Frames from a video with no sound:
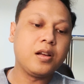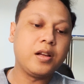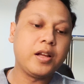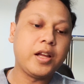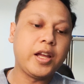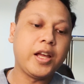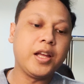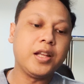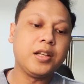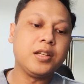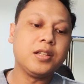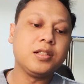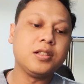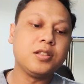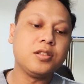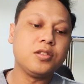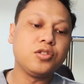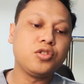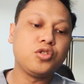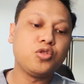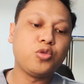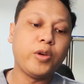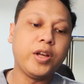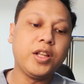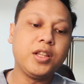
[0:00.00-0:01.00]

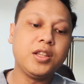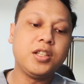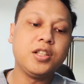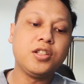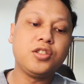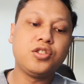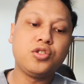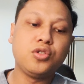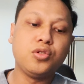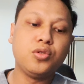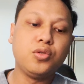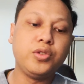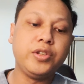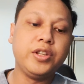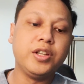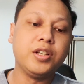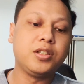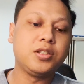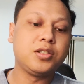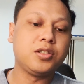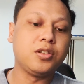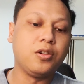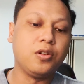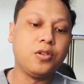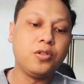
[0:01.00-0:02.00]
and twenty-two
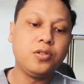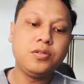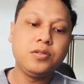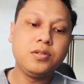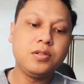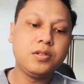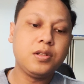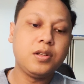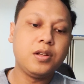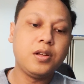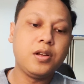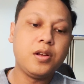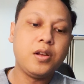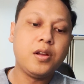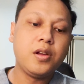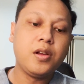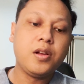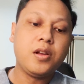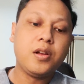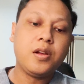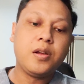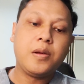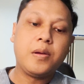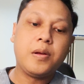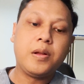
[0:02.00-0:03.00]
years old,
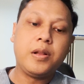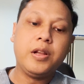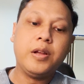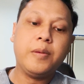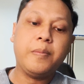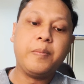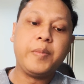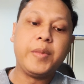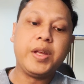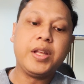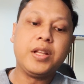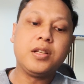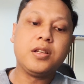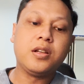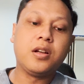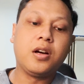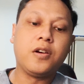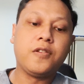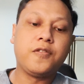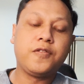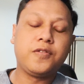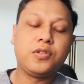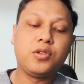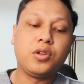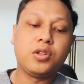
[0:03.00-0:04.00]
the mean
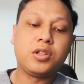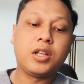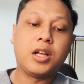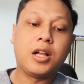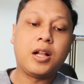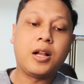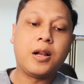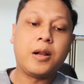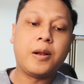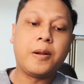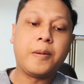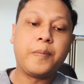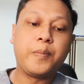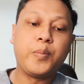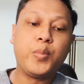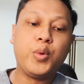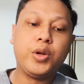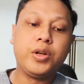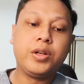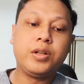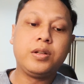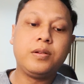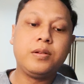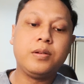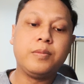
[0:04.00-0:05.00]
of total
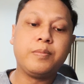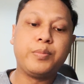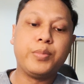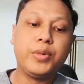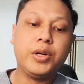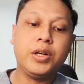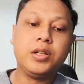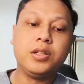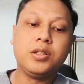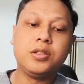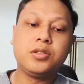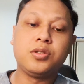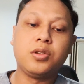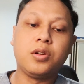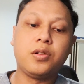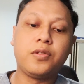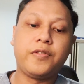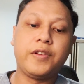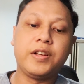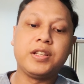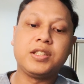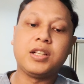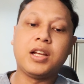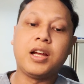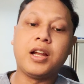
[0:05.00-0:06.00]
burn
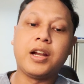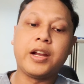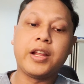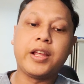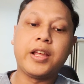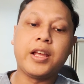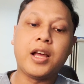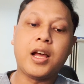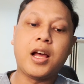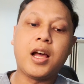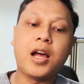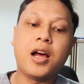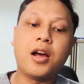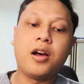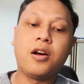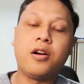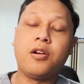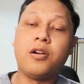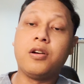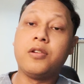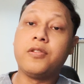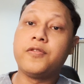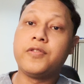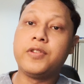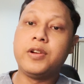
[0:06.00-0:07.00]
surface area
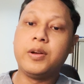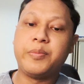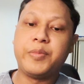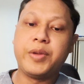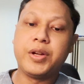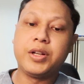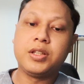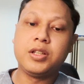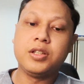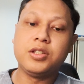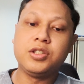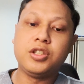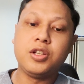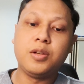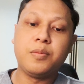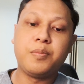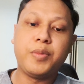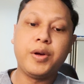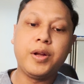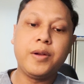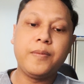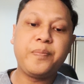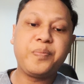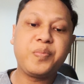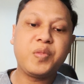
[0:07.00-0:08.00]
of the
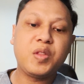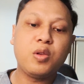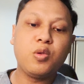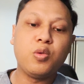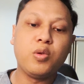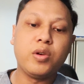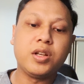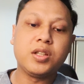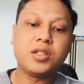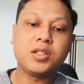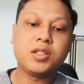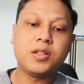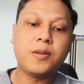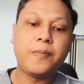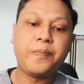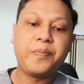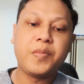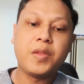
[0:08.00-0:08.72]
participant was